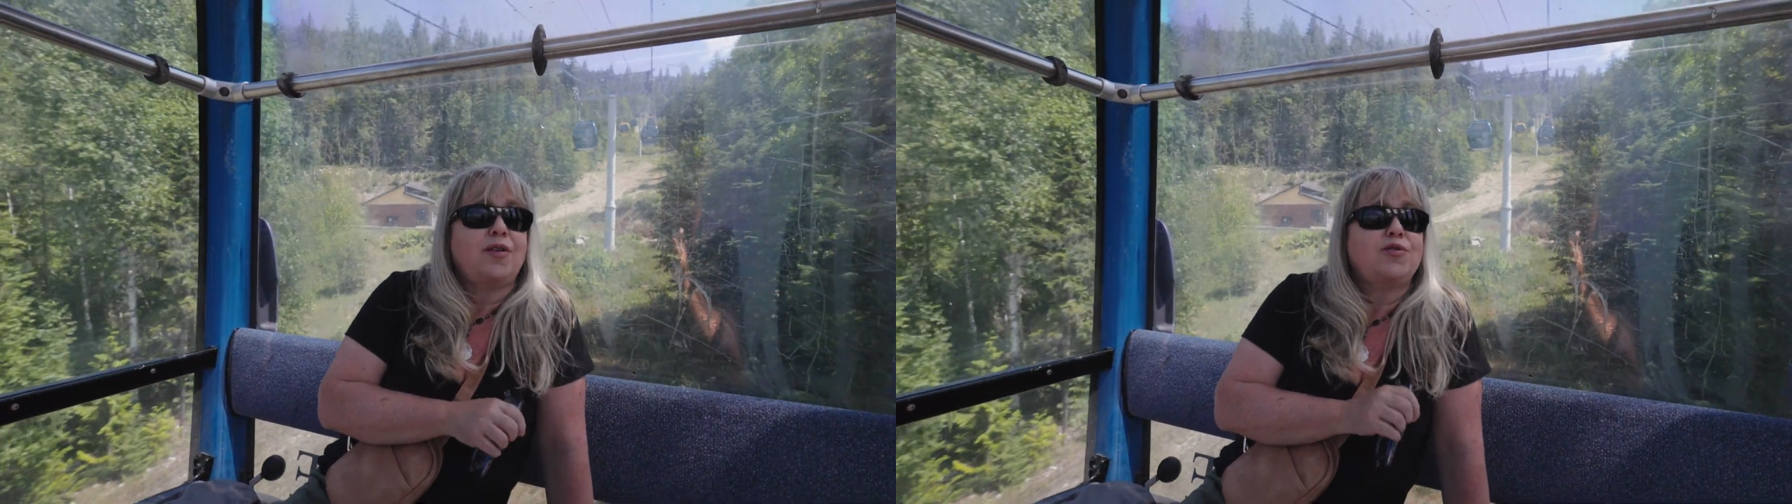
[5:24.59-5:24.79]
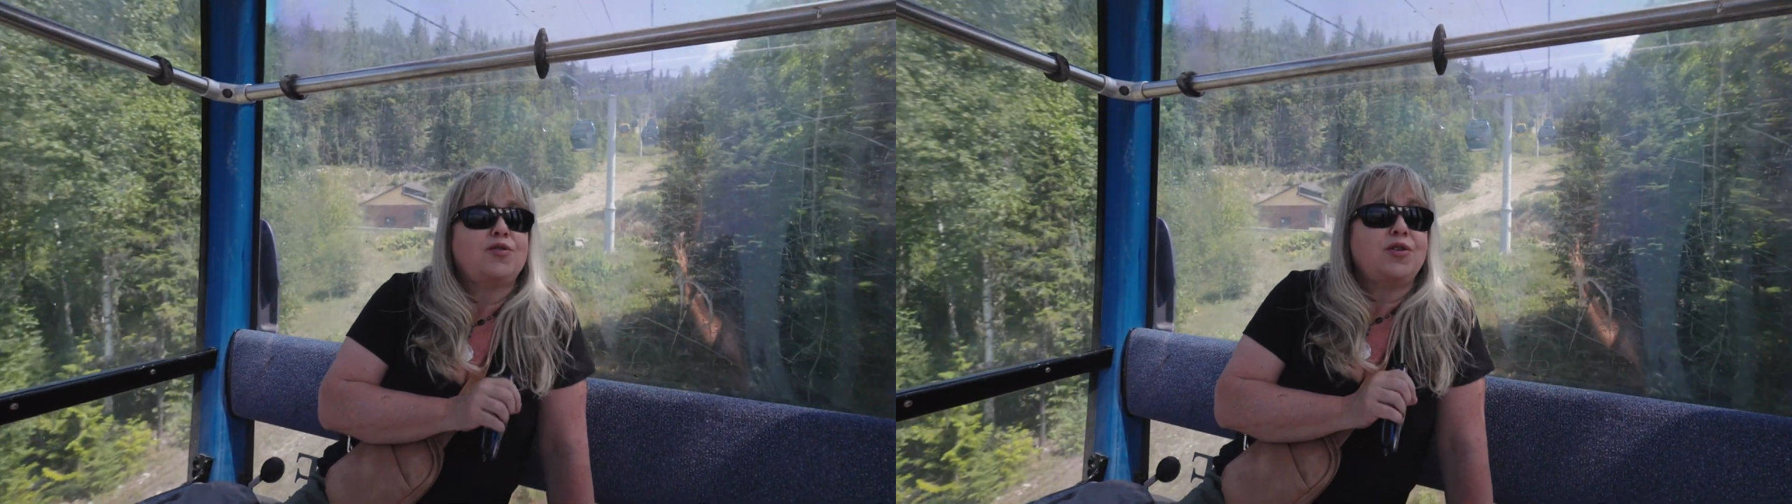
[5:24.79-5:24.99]

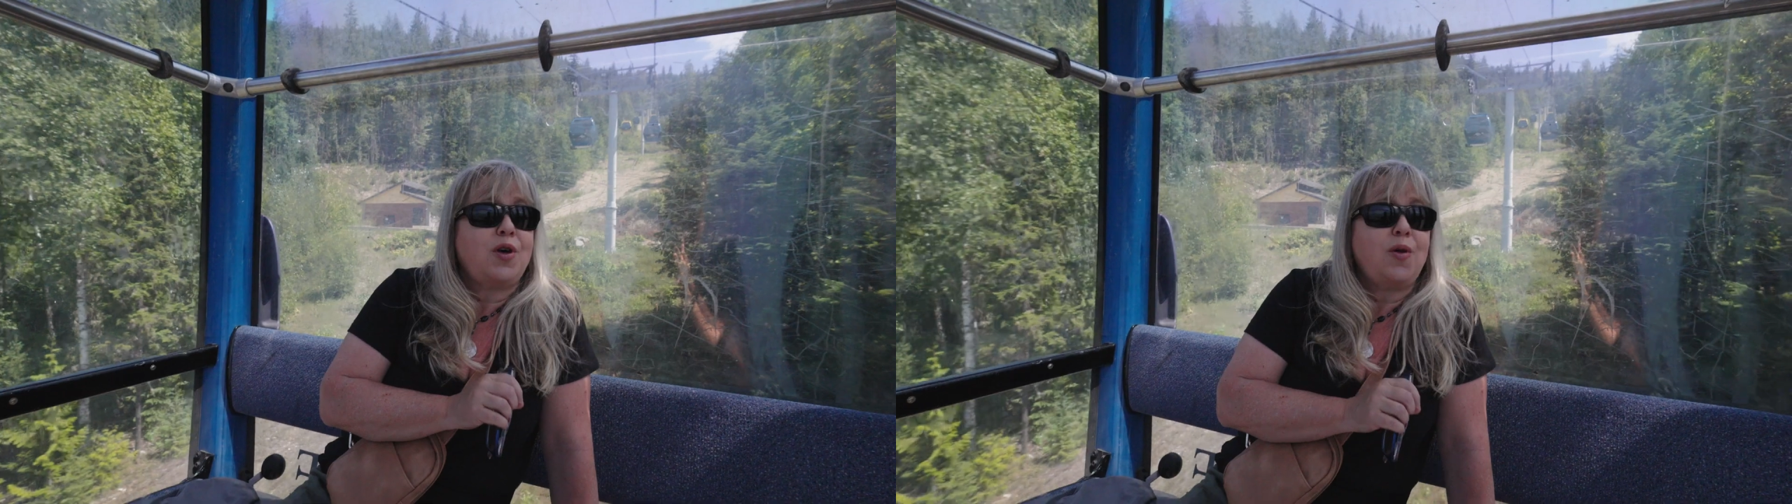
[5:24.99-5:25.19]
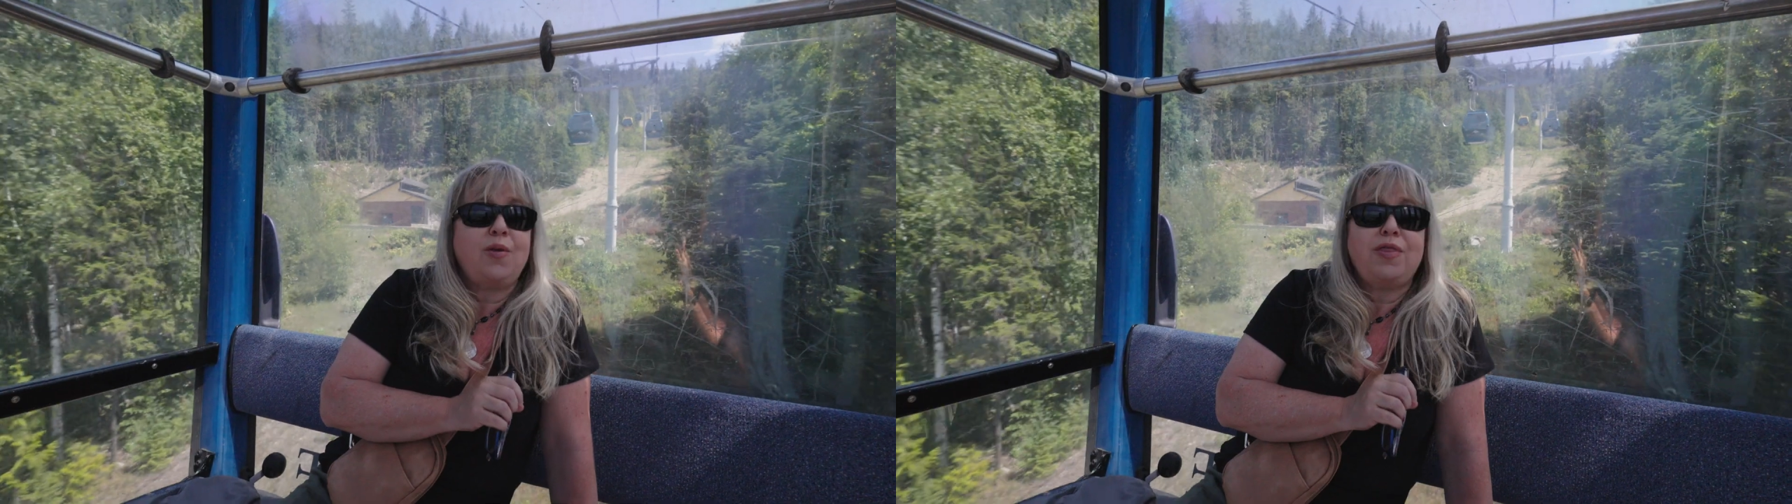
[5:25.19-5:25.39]

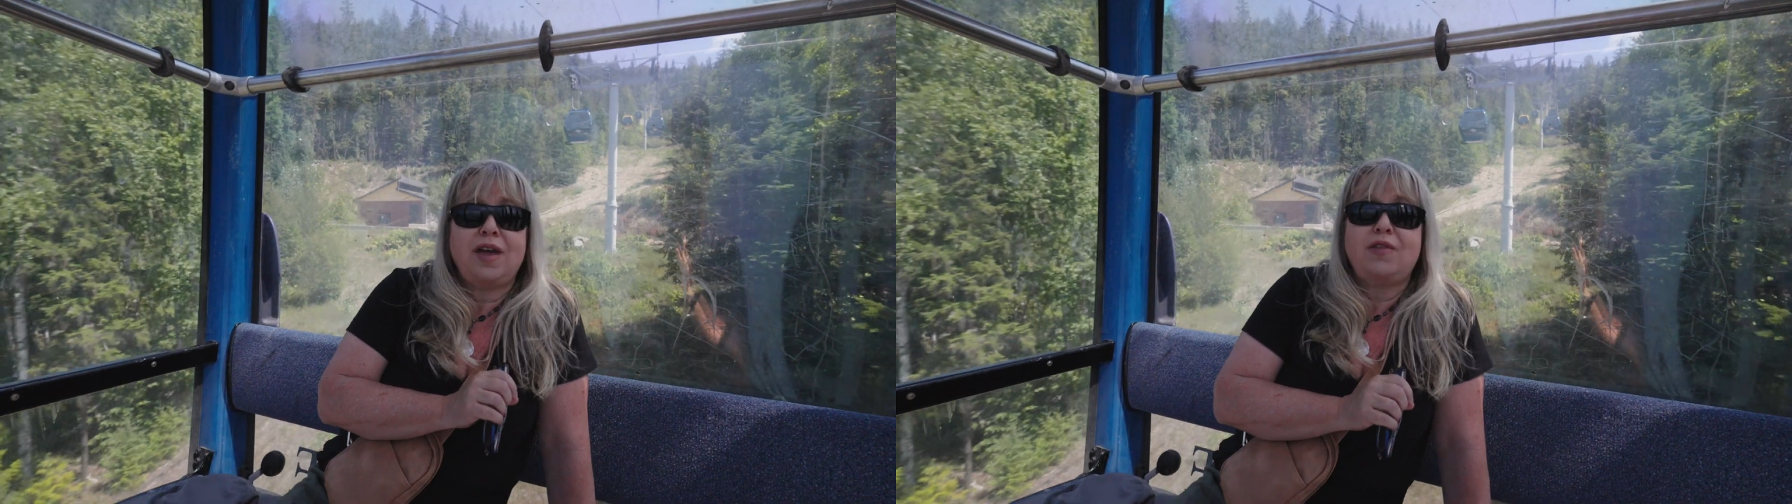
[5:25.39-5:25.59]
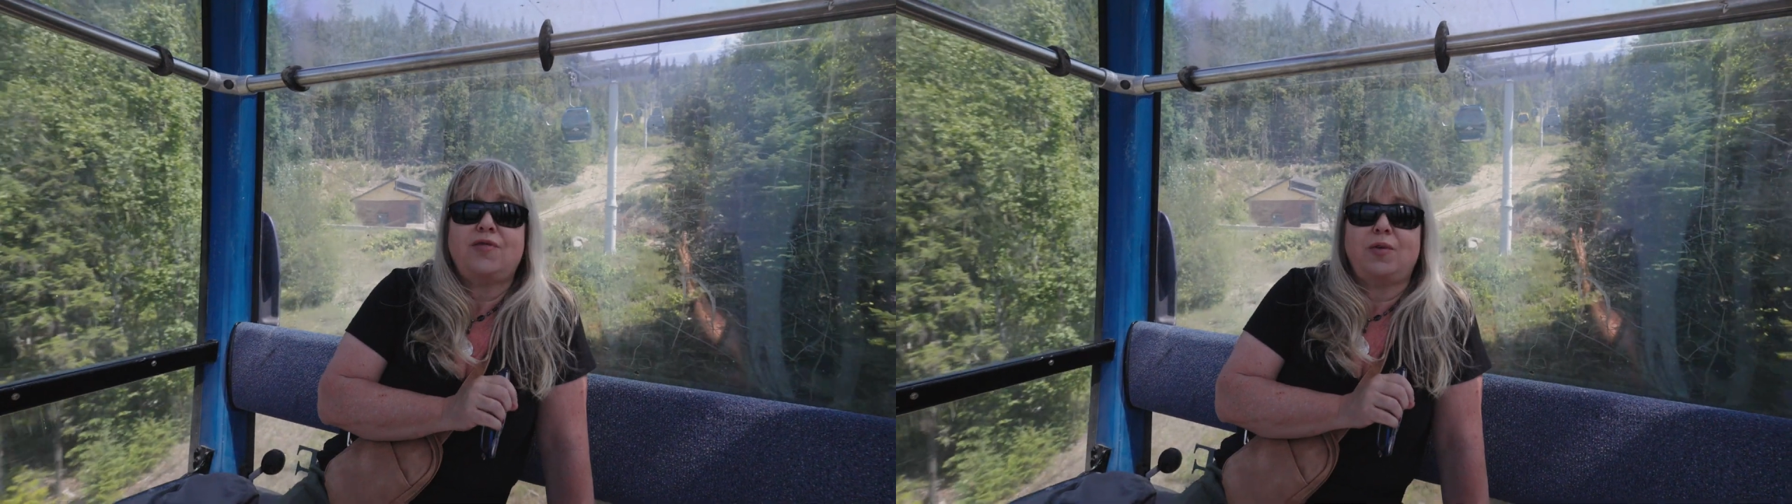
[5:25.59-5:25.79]
So
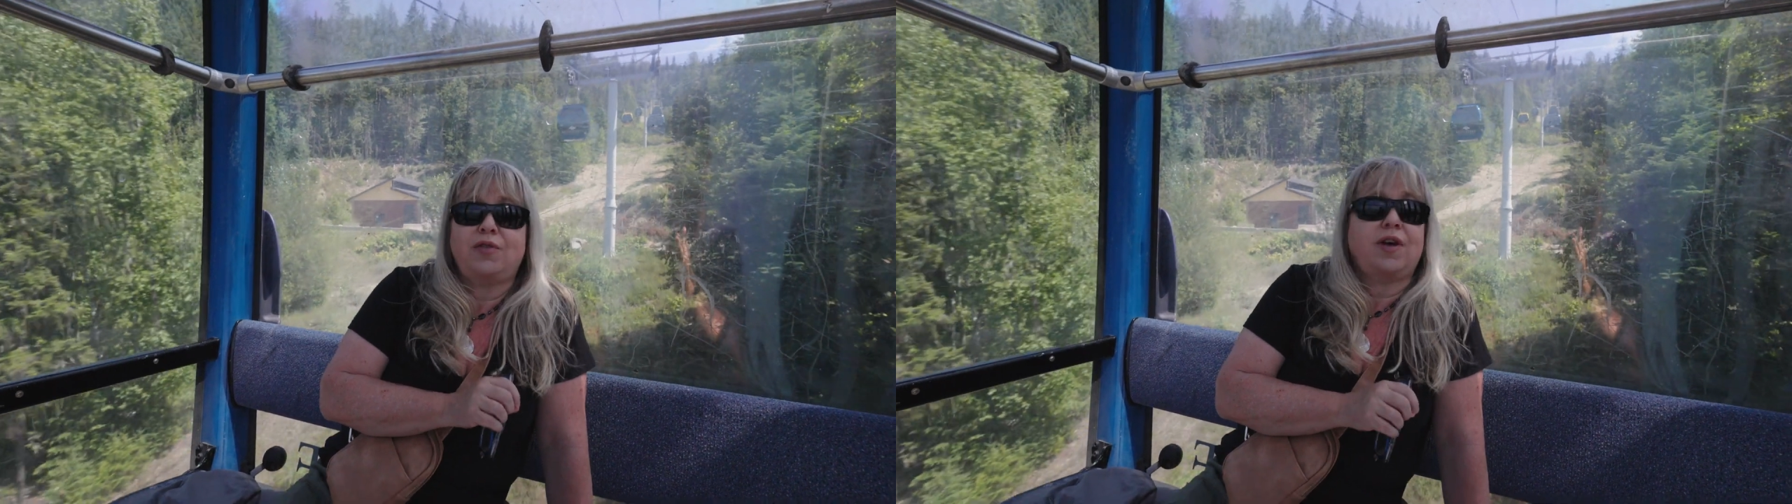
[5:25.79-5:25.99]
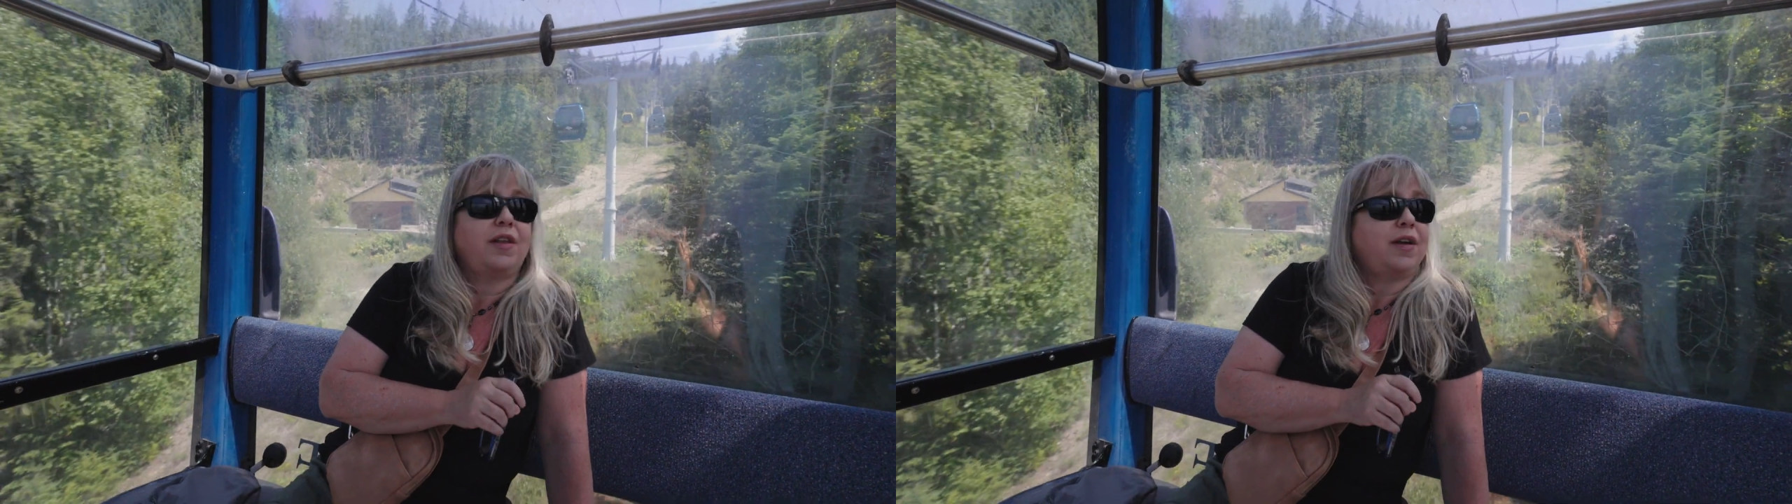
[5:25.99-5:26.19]
thankful we
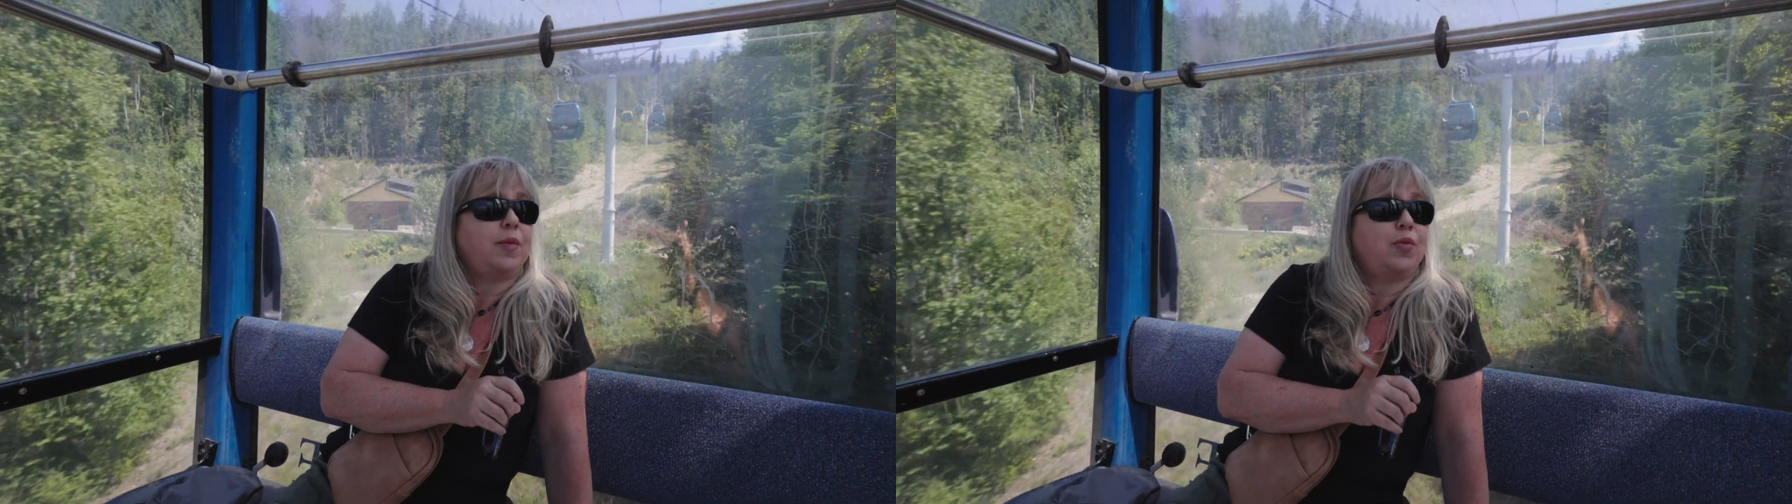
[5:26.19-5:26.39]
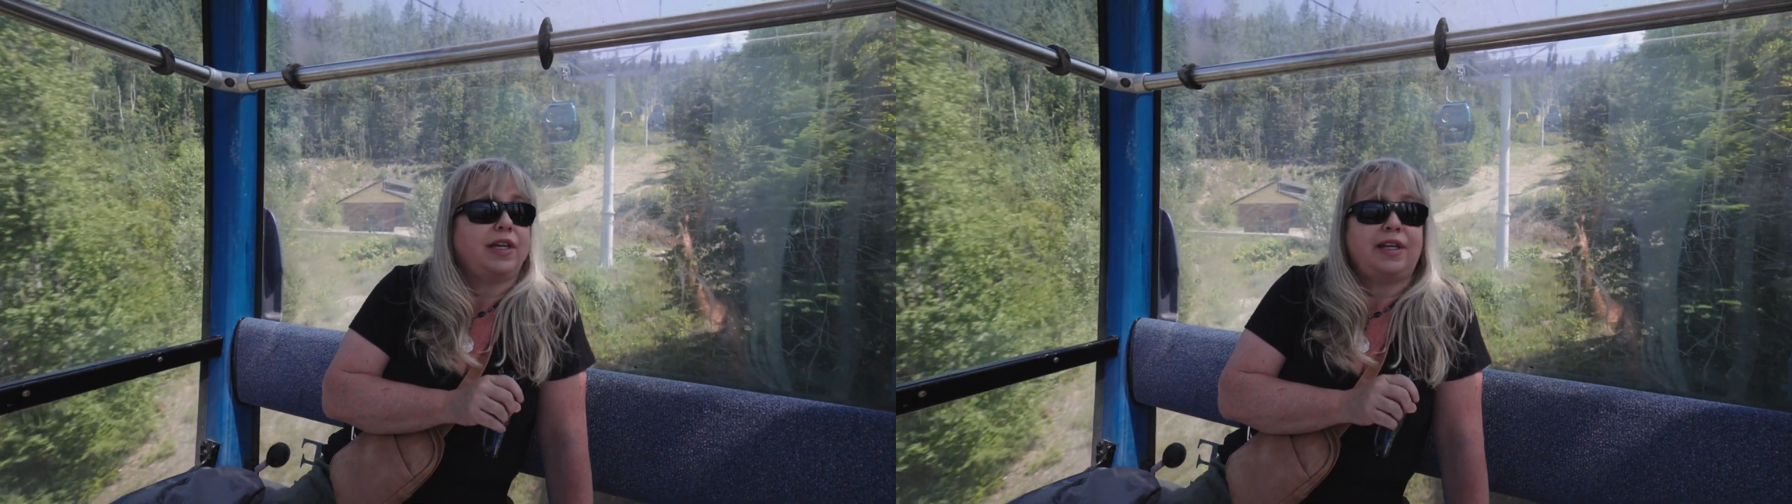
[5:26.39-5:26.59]
finally
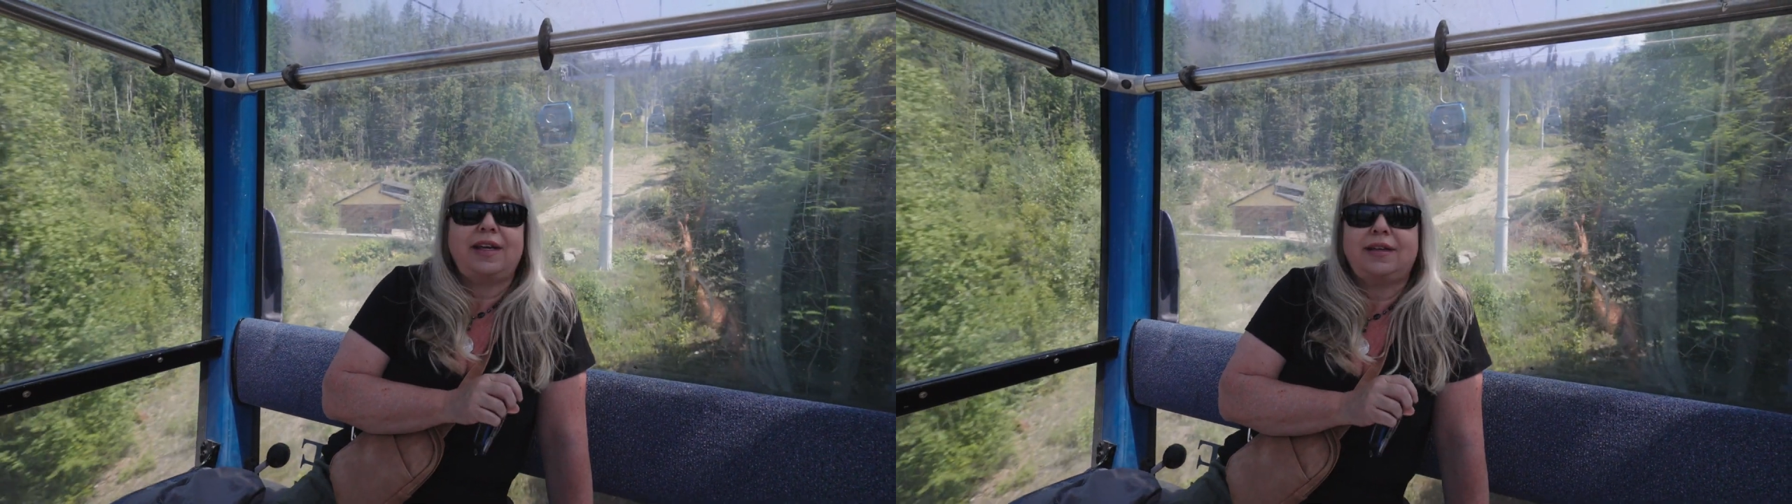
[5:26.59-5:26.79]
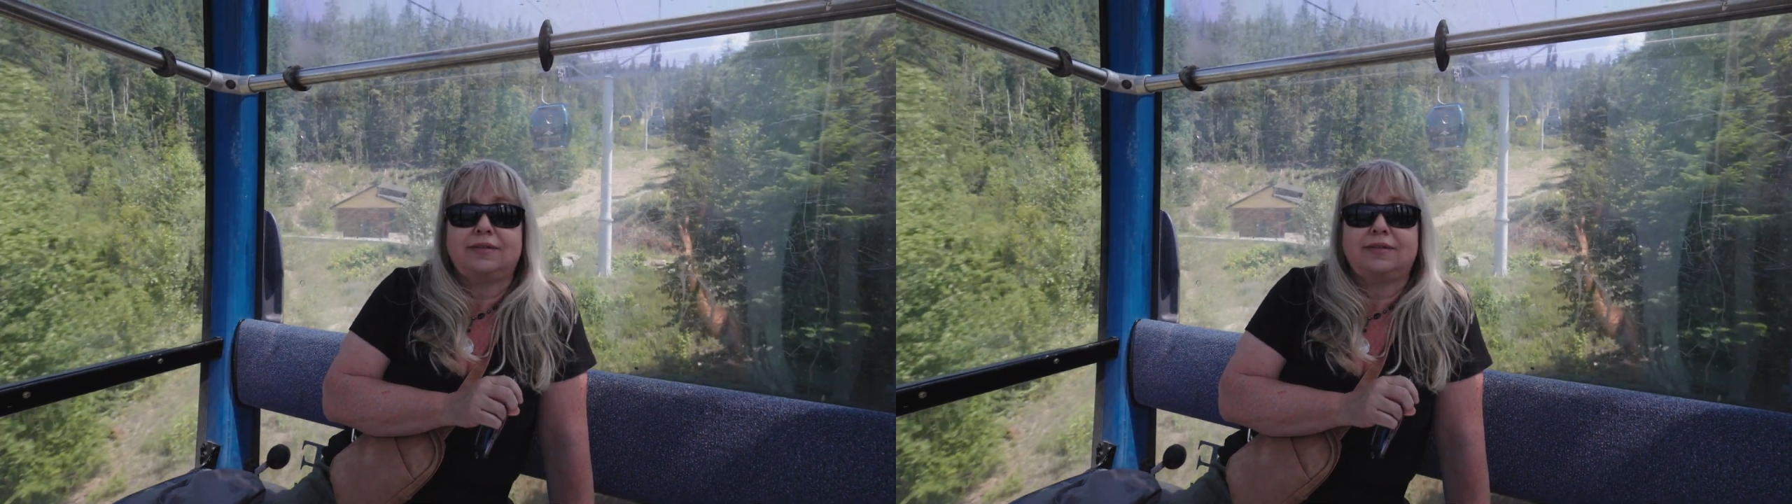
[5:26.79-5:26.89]
got a pretty day.